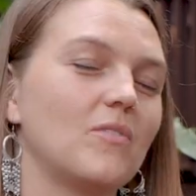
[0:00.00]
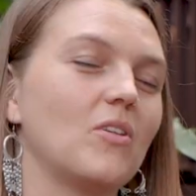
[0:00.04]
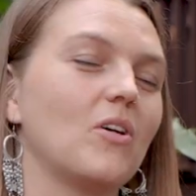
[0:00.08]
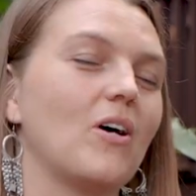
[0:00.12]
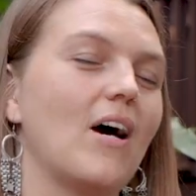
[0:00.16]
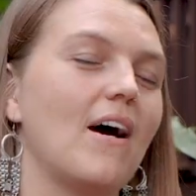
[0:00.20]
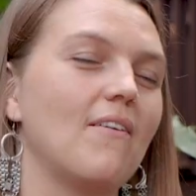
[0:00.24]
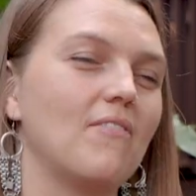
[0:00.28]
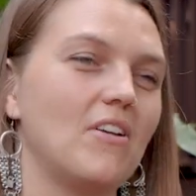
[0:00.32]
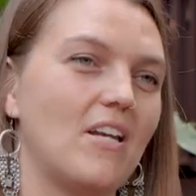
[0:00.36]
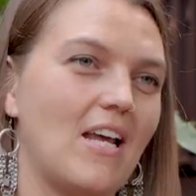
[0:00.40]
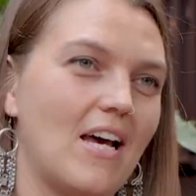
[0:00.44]
They'll
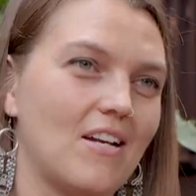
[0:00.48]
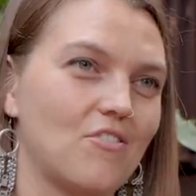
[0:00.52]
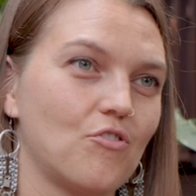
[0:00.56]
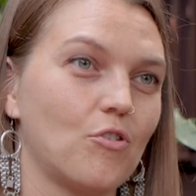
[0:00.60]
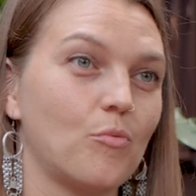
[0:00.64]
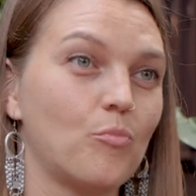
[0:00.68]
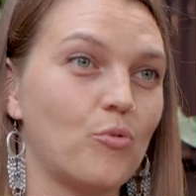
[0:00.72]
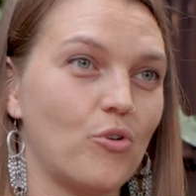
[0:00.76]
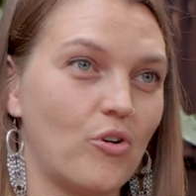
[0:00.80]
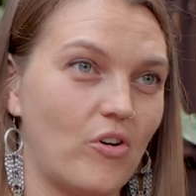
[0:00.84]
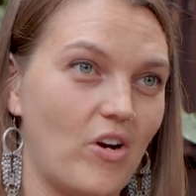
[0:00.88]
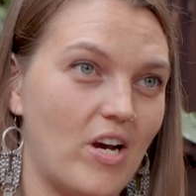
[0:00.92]
have a
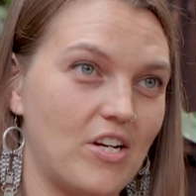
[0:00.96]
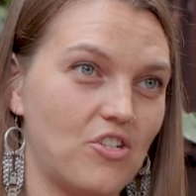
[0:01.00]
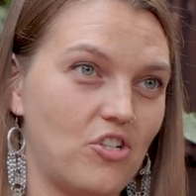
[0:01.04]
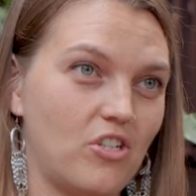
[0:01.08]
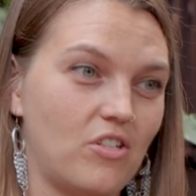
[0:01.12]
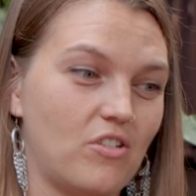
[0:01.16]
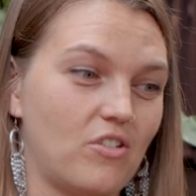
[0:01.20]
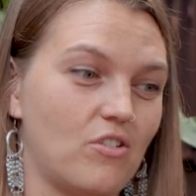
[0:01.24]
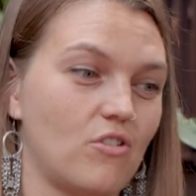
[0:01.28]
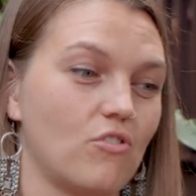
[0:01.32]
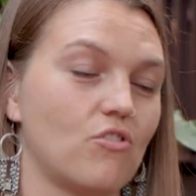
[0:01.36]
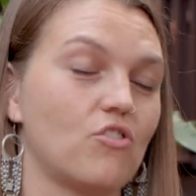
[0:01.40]
natural
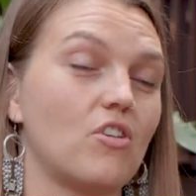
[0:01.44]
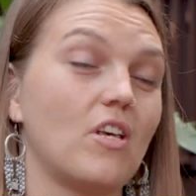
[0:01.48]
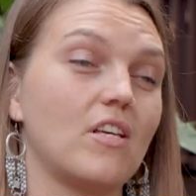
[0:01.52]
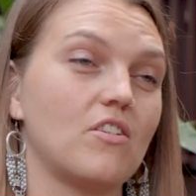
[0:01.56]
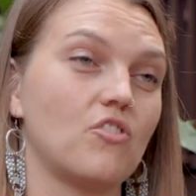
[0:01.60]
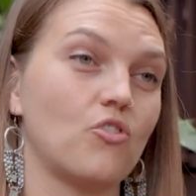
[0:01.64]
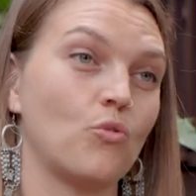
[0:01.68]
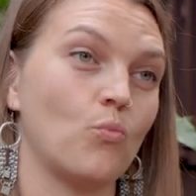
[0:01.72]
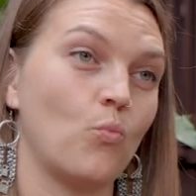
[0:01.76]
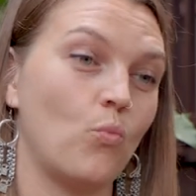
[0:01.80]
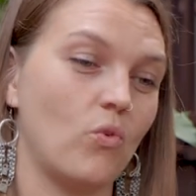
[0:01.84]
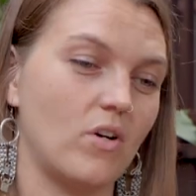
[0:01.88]
progression. So
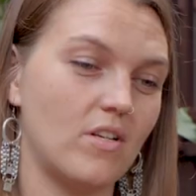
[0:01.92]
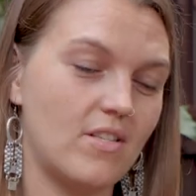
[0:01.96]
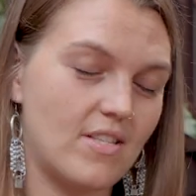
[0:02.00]
session,